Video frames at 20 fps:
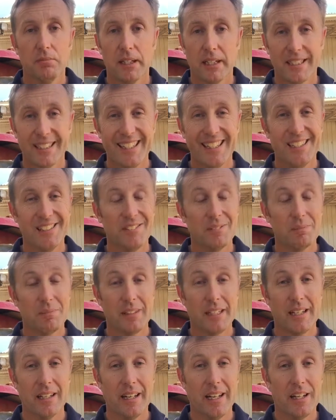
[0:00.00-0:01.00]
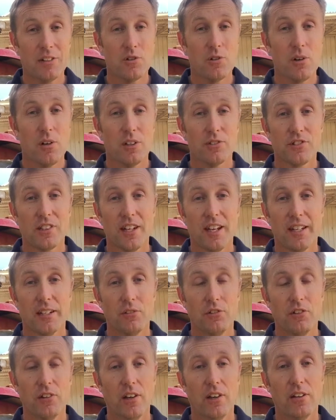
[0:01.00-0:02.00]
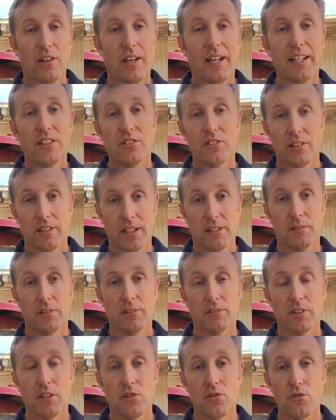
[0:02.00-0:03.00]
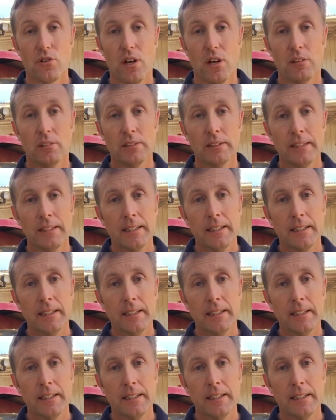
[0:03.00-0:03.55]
Again, our, trials to date have shown an excellent level of control